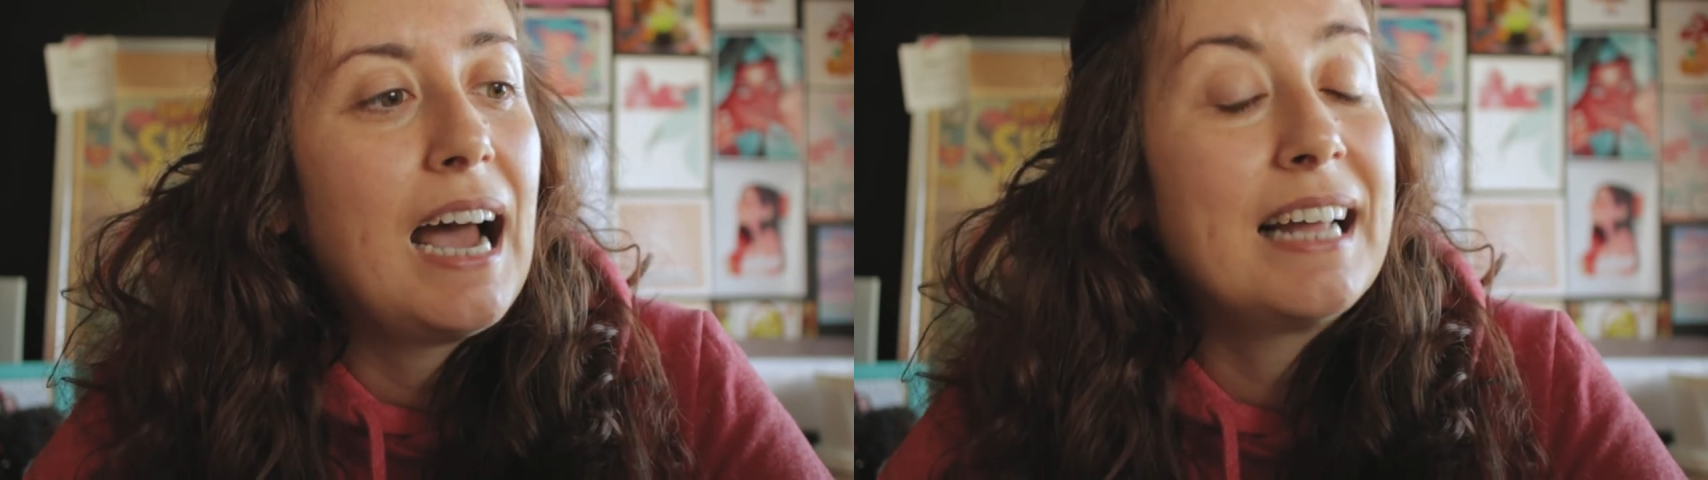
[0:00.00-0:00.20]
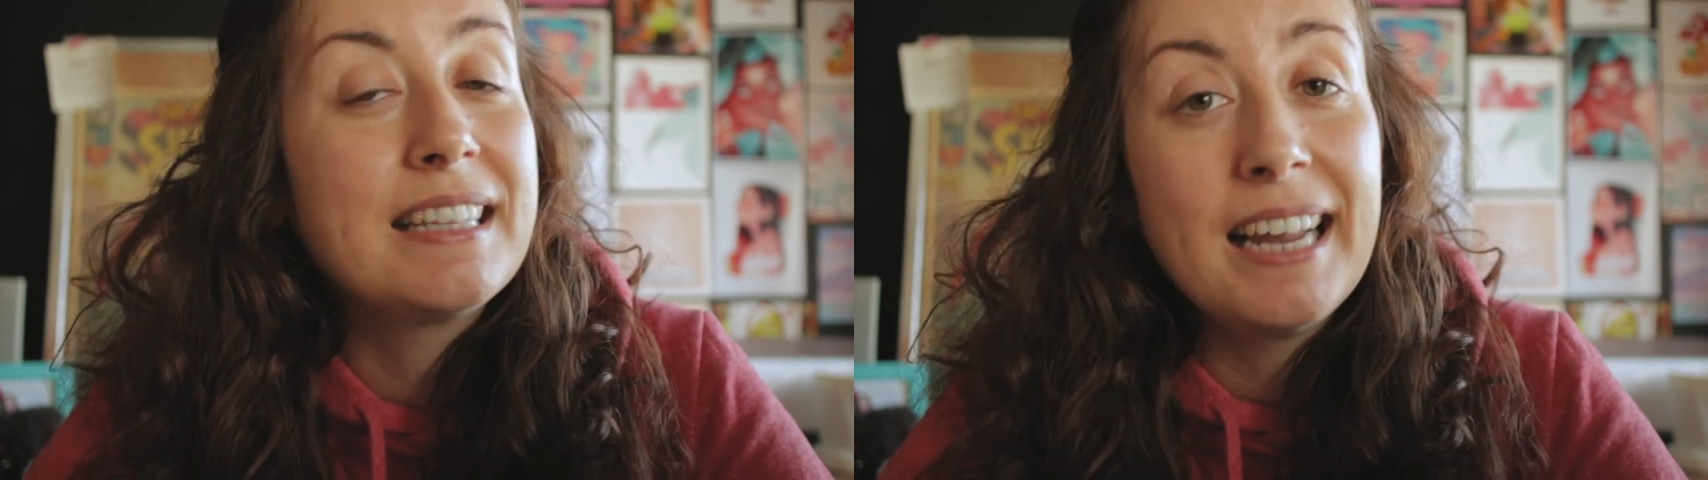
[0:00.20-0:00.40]

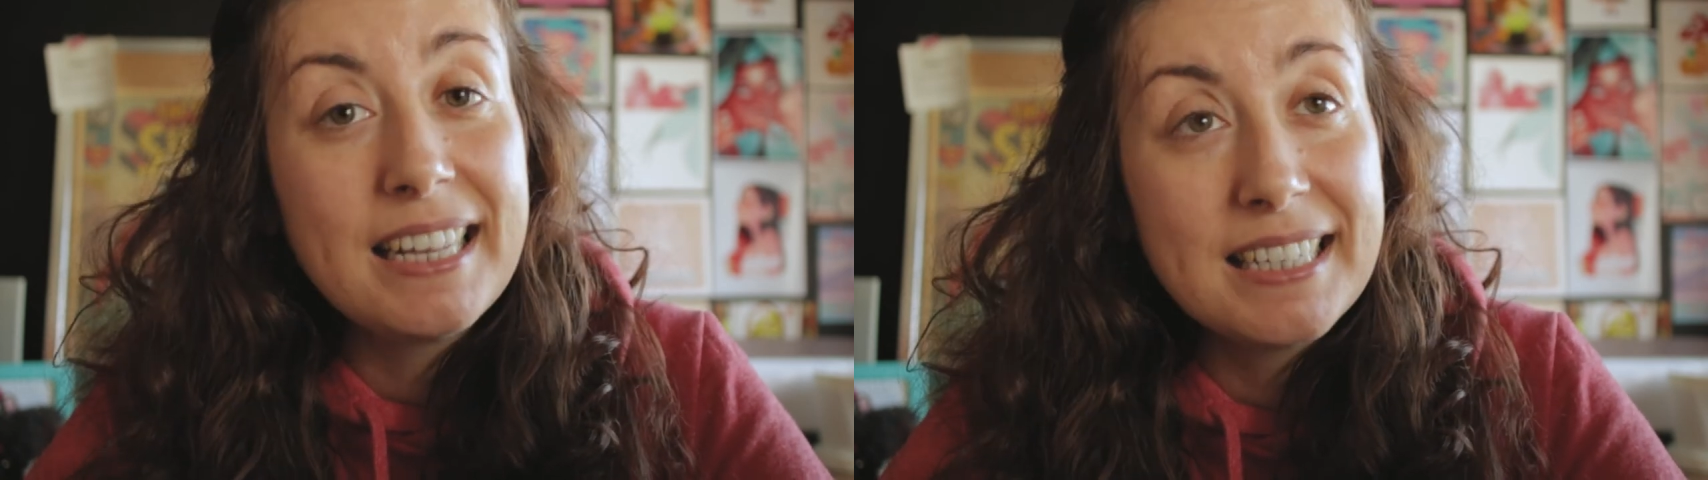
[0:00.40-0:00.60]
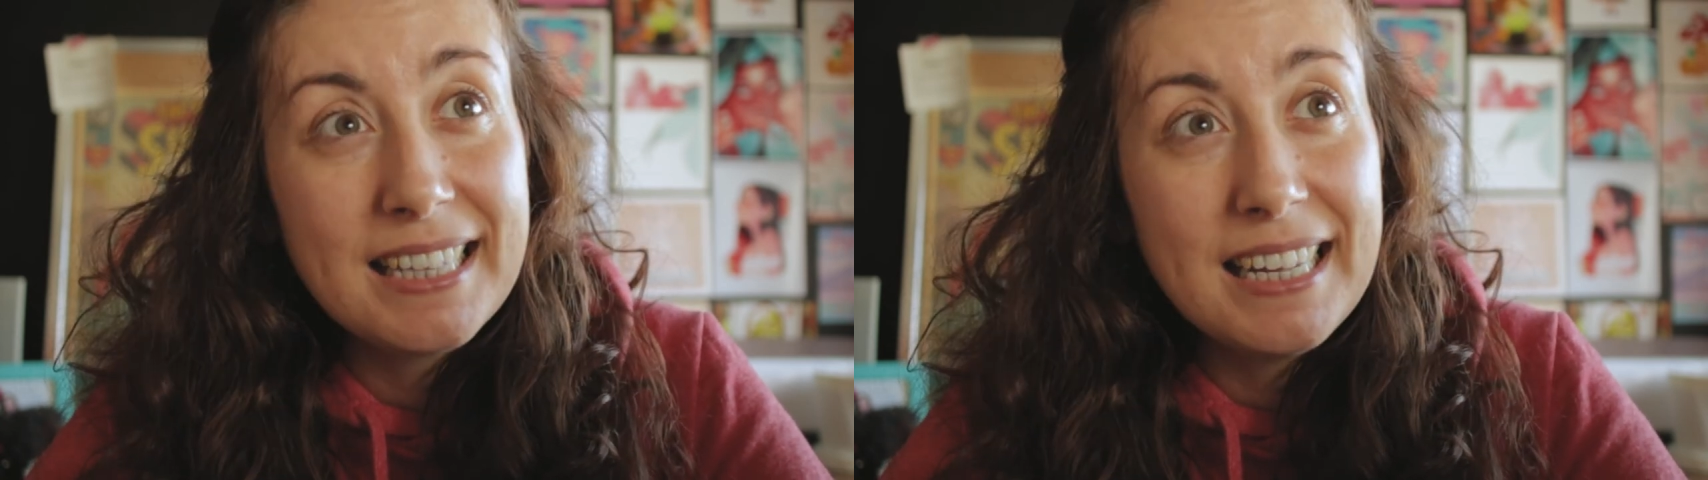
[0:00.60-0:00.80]
the
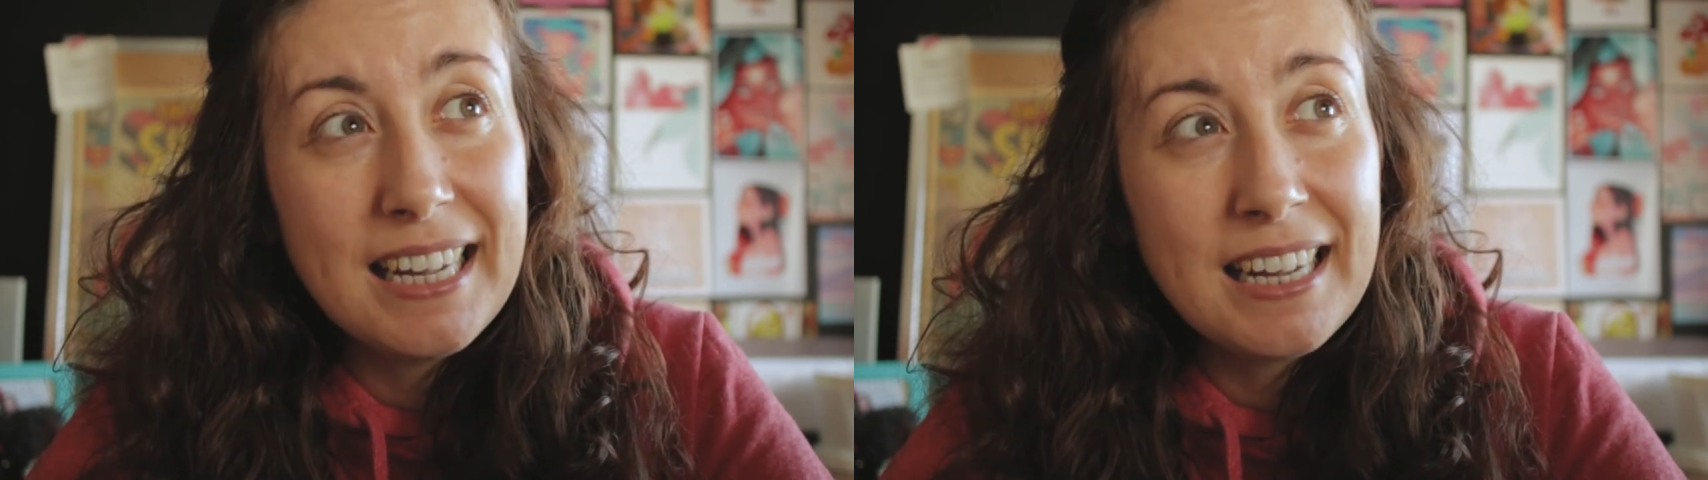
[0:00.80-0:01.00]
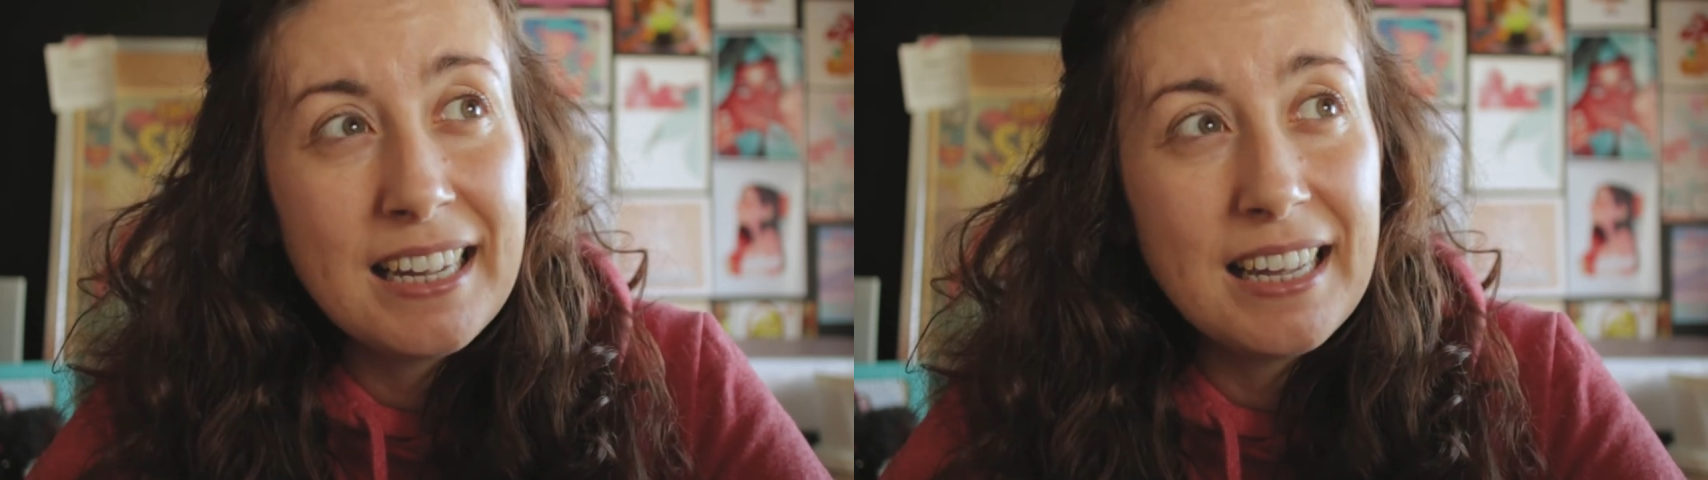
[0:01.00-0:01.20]
next
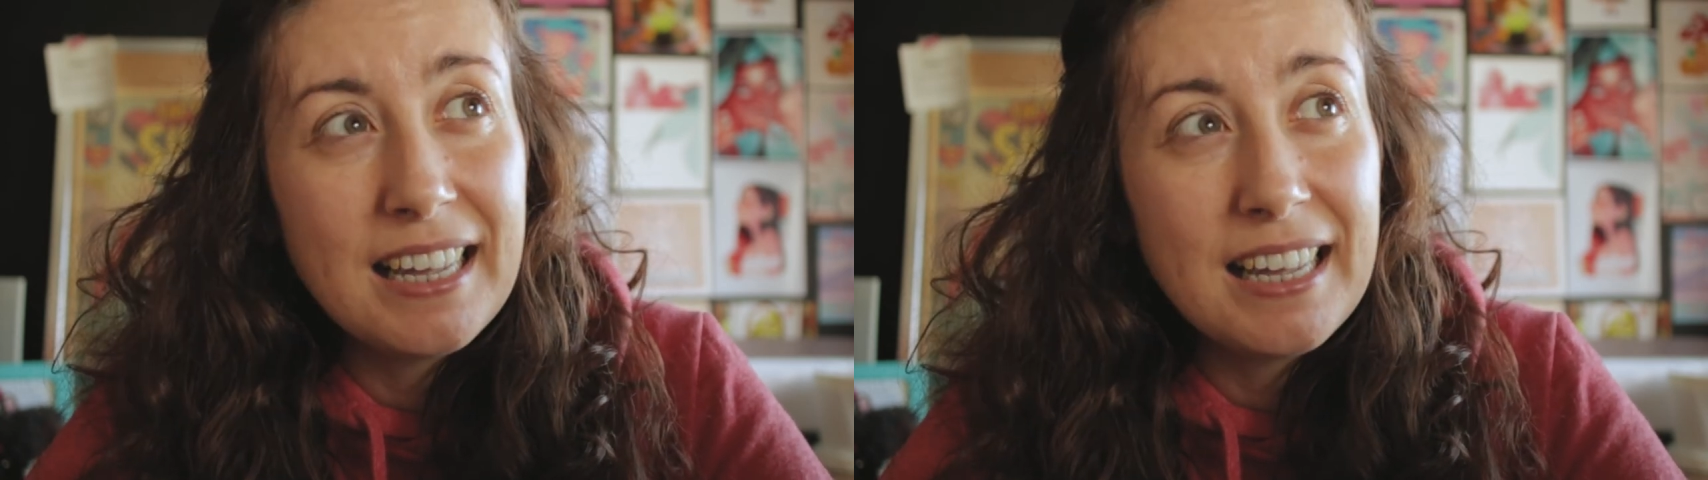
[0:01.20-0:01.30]
thing